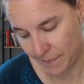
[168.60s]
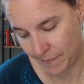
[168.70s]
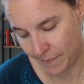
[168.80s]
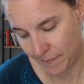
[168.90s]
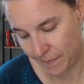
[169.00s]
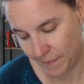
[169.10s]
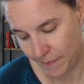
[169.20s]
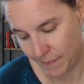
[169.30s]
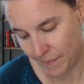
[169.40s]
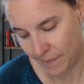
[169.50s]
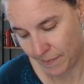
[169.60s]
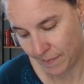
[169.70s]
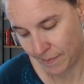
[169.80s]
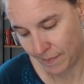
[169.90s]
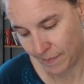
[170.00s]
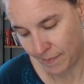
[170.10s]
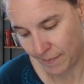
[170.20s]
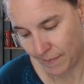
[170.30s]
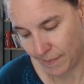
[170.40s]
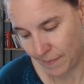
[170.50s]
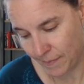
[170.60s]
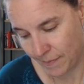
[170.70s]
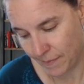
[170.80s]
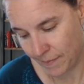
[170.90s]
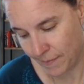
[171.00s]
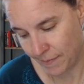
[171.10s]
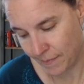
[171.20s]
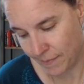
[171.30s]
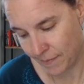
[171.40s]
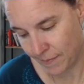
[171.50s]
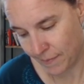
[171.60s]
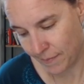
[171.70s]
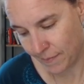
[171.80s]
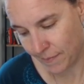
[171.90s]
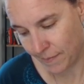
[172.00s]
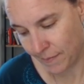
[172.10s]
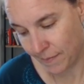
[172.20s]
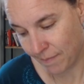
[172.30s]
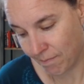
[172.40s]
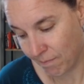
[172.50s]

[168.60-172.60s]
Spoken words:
No one is speaking in this clip.